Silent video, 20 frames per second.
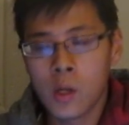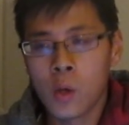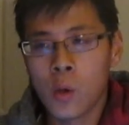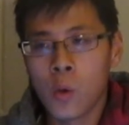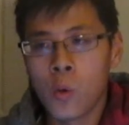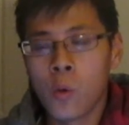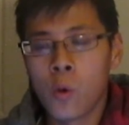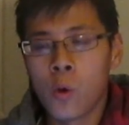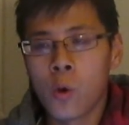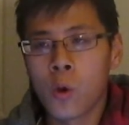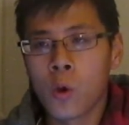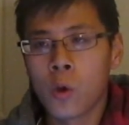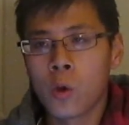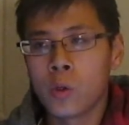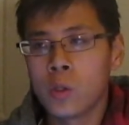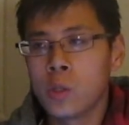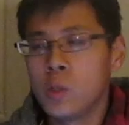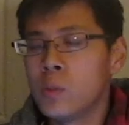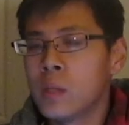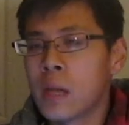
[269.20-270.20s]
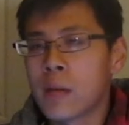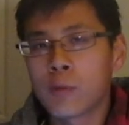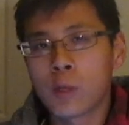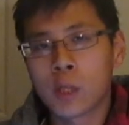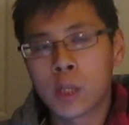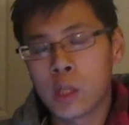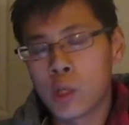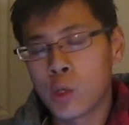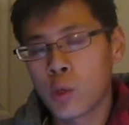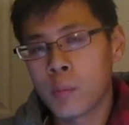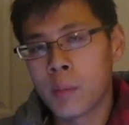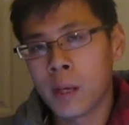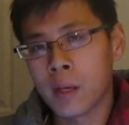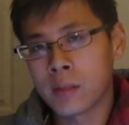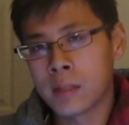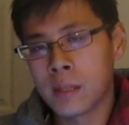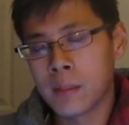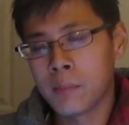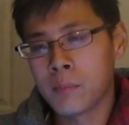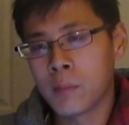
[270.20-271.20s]
or you never hear
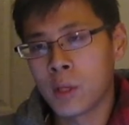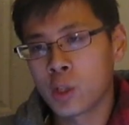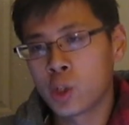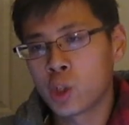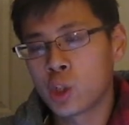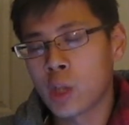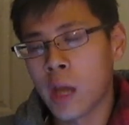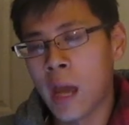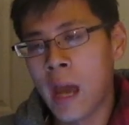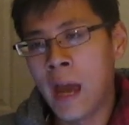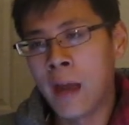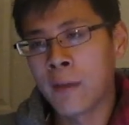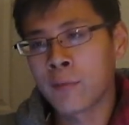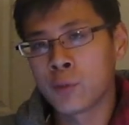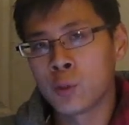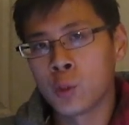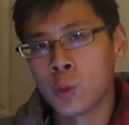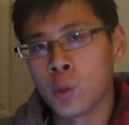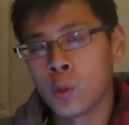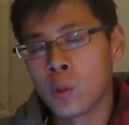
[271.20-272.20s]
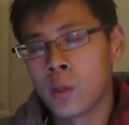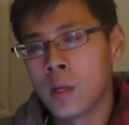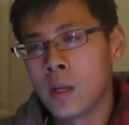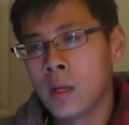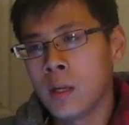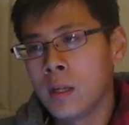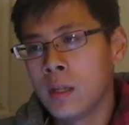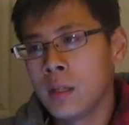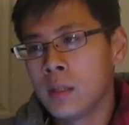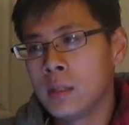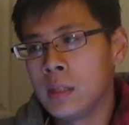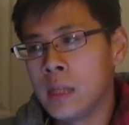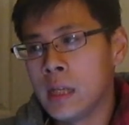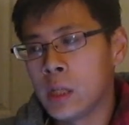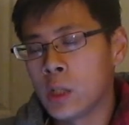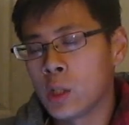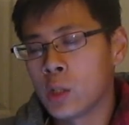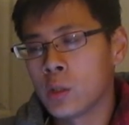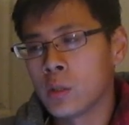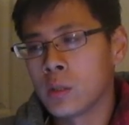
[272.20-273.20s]
about them much after
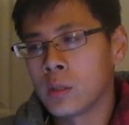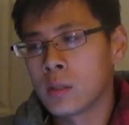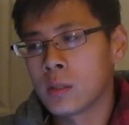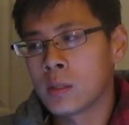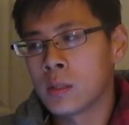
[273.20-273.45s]
their